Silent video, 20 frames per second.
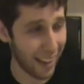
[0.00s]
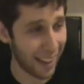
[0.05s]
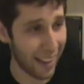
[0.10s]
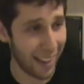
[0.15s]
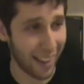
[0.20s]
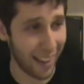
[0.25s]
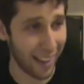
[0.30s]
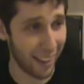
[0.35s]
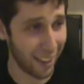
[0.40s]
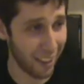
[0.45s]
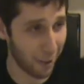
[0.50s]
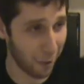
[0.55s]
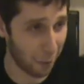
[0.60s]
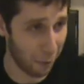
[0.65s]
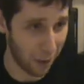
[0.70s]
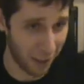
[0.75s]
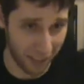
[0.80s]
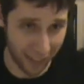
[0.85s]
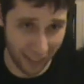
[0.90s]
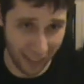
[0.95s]
You're
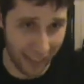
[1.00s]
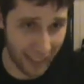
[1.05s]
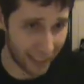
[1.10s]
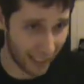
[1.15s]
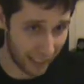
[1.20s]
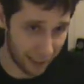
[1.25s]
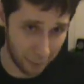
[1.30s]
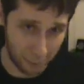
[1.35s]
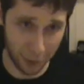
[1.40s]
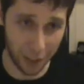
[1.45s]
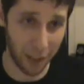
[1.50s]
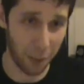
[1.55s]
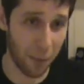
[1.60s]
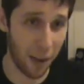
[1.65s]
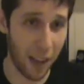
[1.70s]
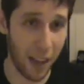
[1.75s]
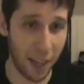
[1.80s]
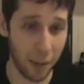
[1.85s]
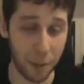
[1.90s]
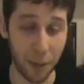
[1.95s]
one of the guys that's really
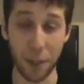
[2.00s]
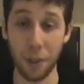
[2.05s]
behind me.